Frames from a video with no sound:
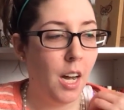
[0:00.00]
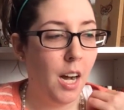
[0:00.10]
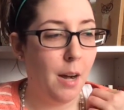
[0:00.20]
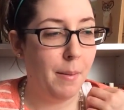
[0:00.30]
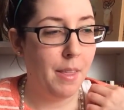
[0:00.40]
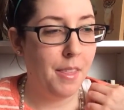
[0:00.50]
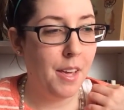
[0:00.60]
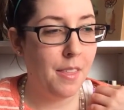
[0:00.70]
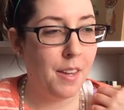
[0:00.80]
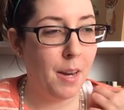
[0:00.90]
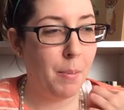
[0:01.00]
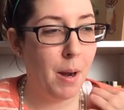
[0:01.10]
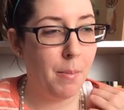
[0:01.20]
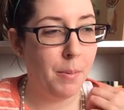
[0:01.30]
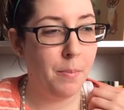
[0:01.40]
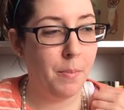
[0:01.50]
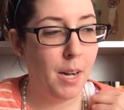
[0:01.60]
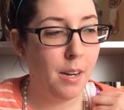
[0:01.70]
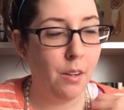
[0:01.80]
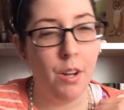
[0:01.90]
I think that
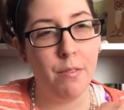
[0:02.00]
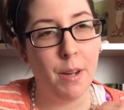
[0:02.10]
I don't know if